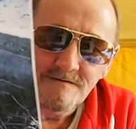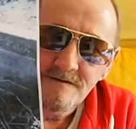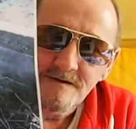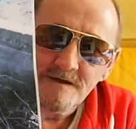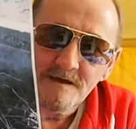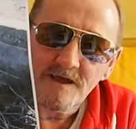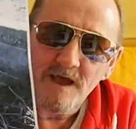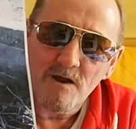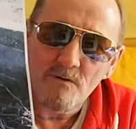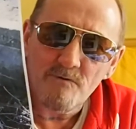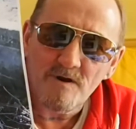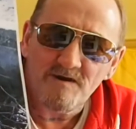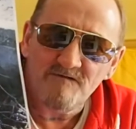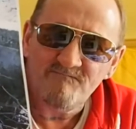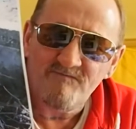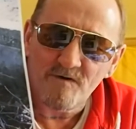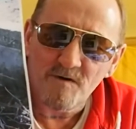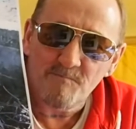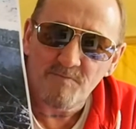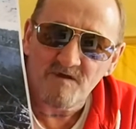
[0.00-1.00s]
get ready
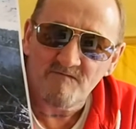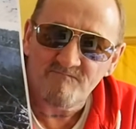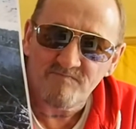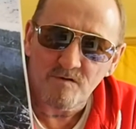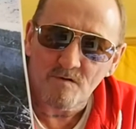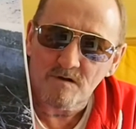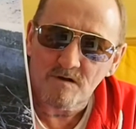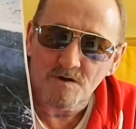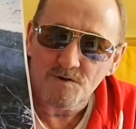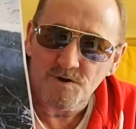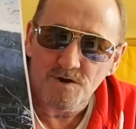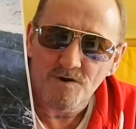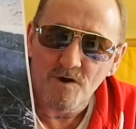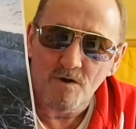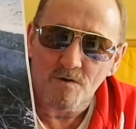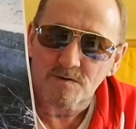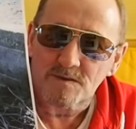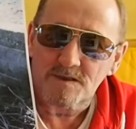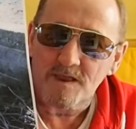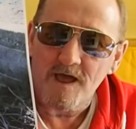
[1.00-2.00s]
for a big flood because you're
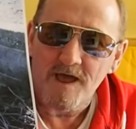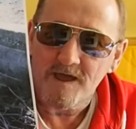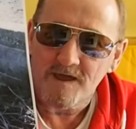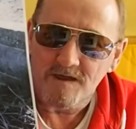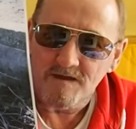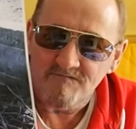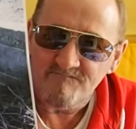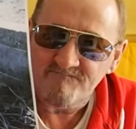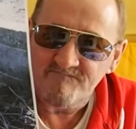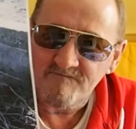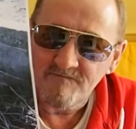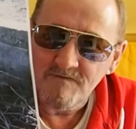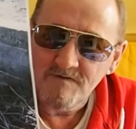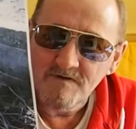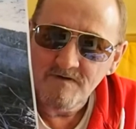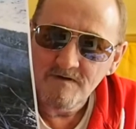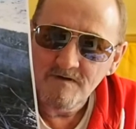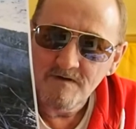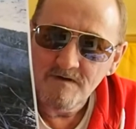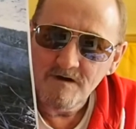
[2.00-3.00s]
not safe
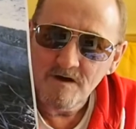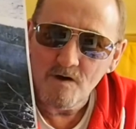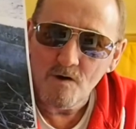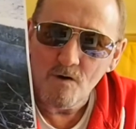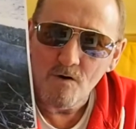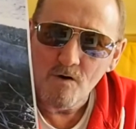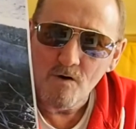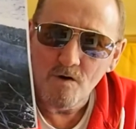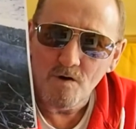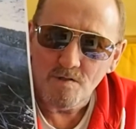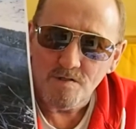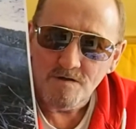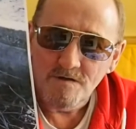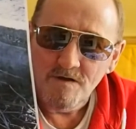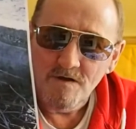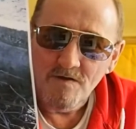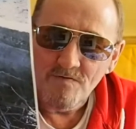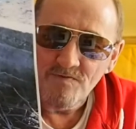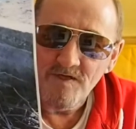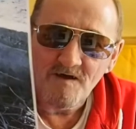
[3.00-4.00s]
at all.
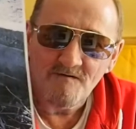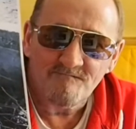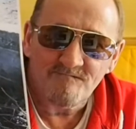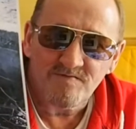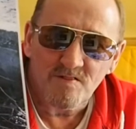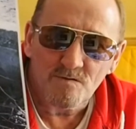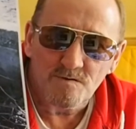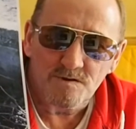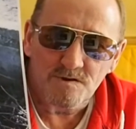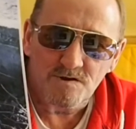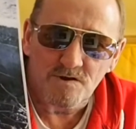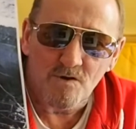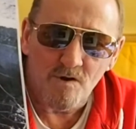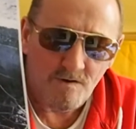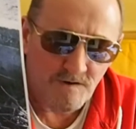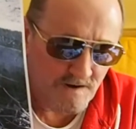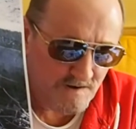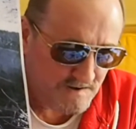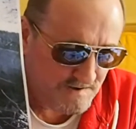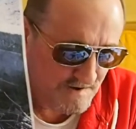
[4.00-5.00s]
That flood
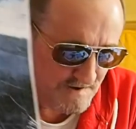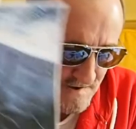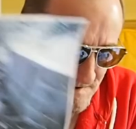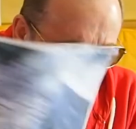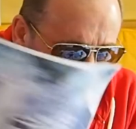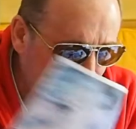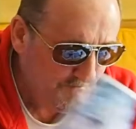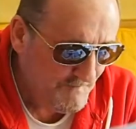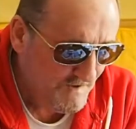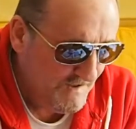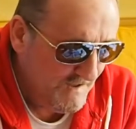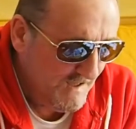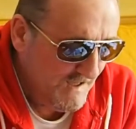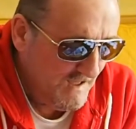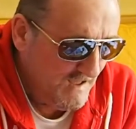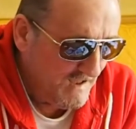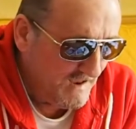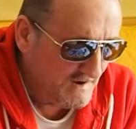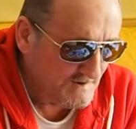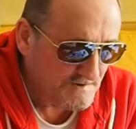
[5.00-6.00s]
storage system
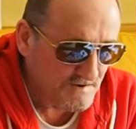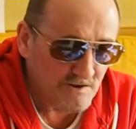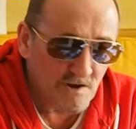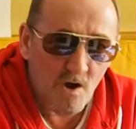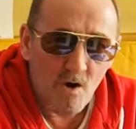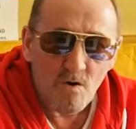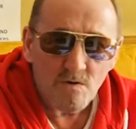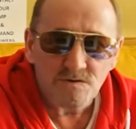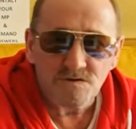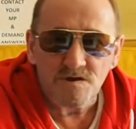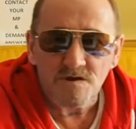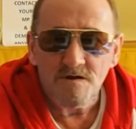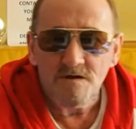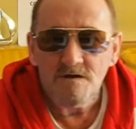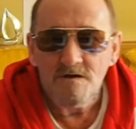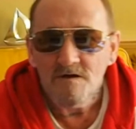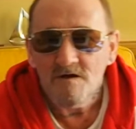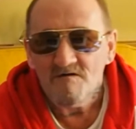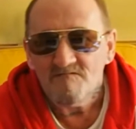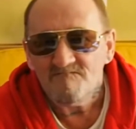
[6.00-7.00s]
is not
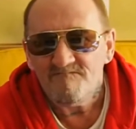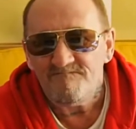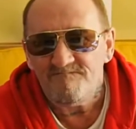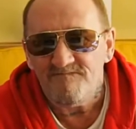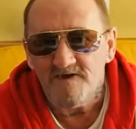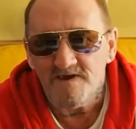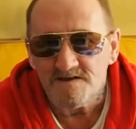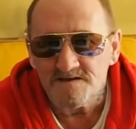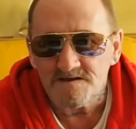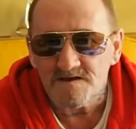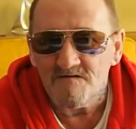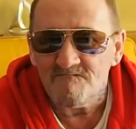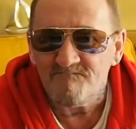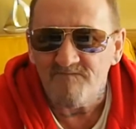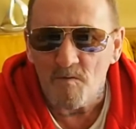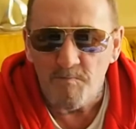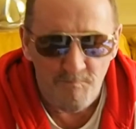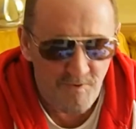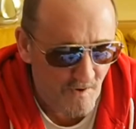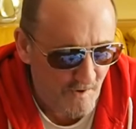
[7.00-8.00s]
fit for
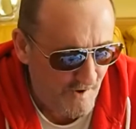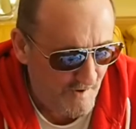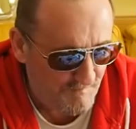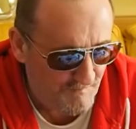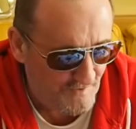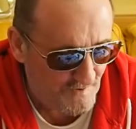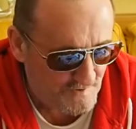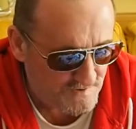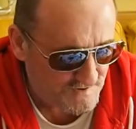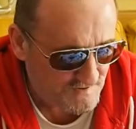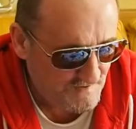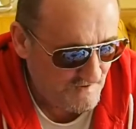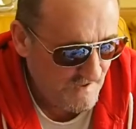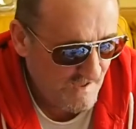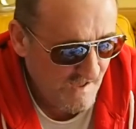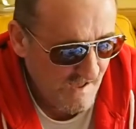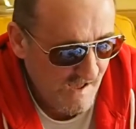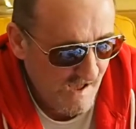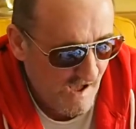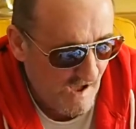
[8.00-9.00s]
purpose.
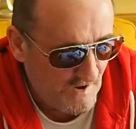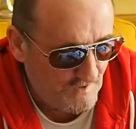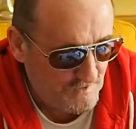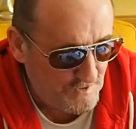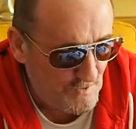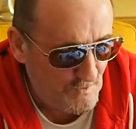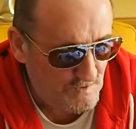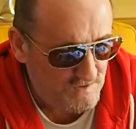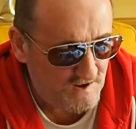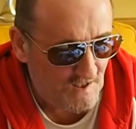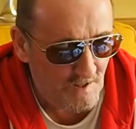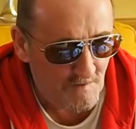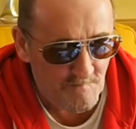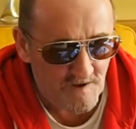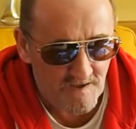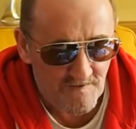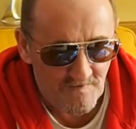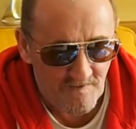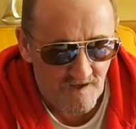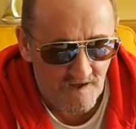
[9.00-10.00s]
And you tell me
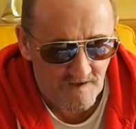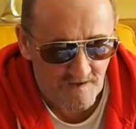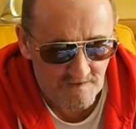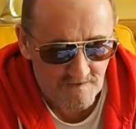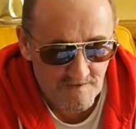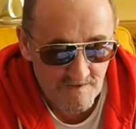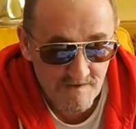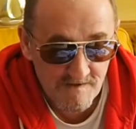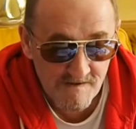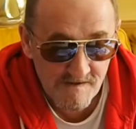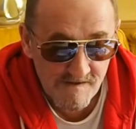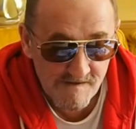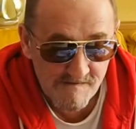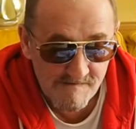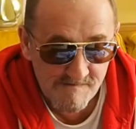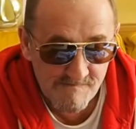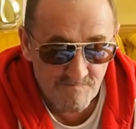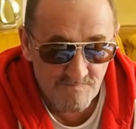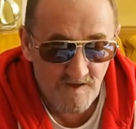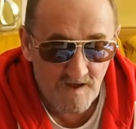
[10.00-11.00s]
that
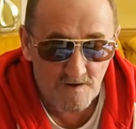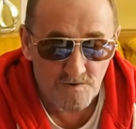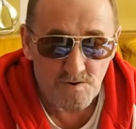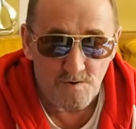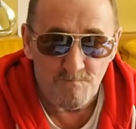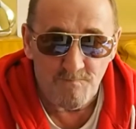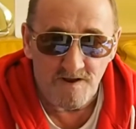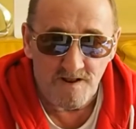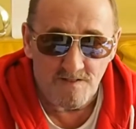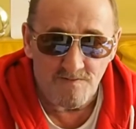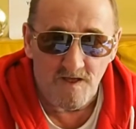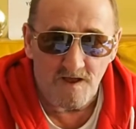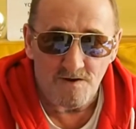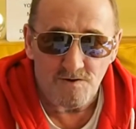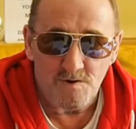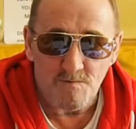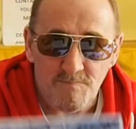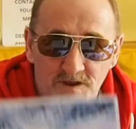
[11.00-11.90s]
should be